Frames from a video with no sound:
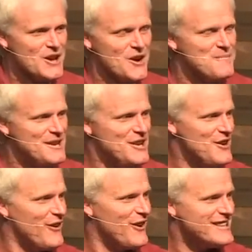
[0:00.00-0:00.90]
Coming
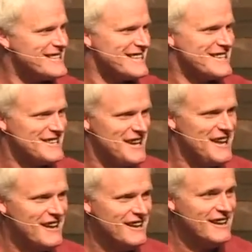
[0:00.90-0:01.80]
here on a
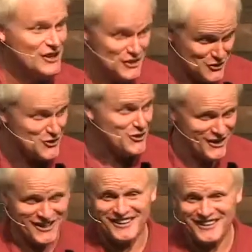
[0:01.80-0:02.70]
Sunday is
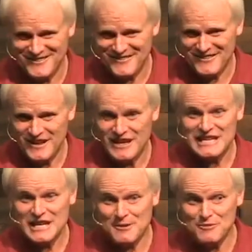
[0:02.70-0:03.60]
good.
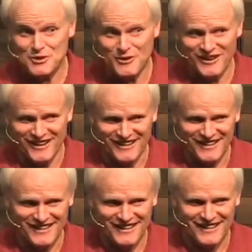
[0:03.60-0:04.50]
Keep doing
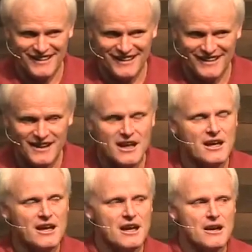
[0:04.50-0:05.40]
it.
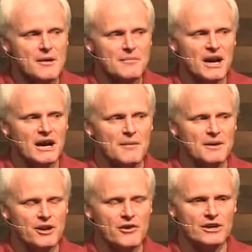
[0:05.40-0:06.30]
But
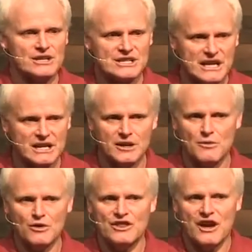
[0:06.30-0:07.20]
coming here on a Sunday
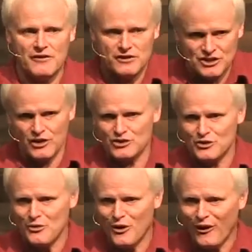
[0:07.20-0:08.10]
will never change
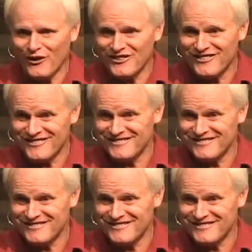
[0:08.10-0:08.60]
the world.